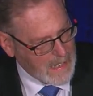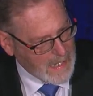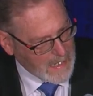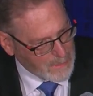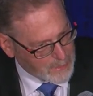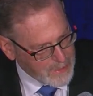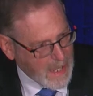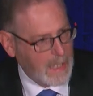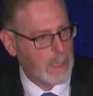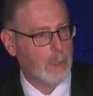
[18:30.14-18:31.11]
And
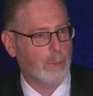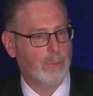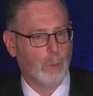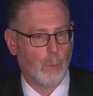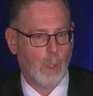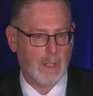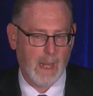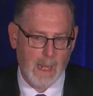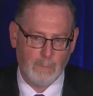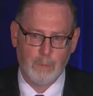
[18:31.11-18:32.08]
thank you for what
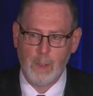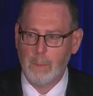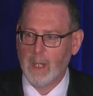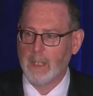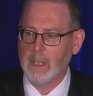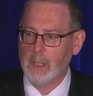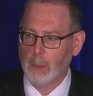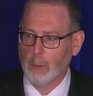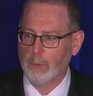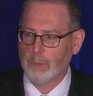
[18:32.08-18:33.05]
everybody
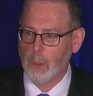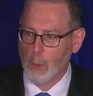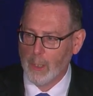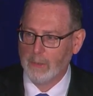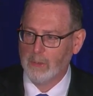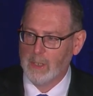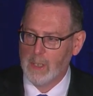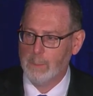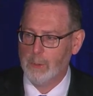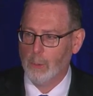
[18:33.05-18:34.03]
here is going to
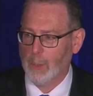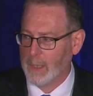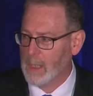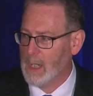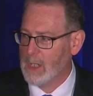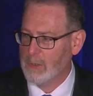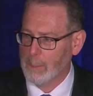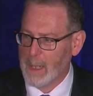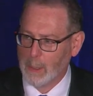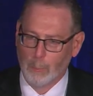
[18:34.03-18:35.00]
keep doing to
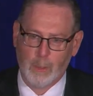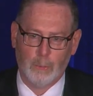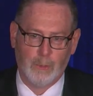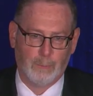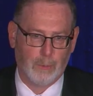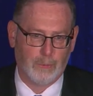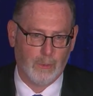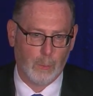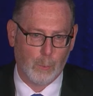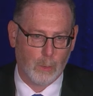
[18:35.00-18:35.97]
make a real difference
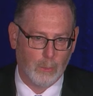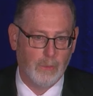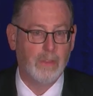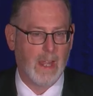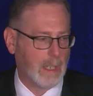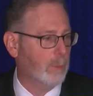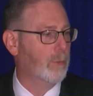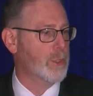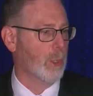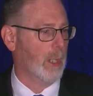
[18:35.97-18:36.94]
in the world. Thank you
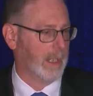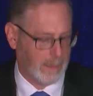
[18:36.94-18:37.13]
for joining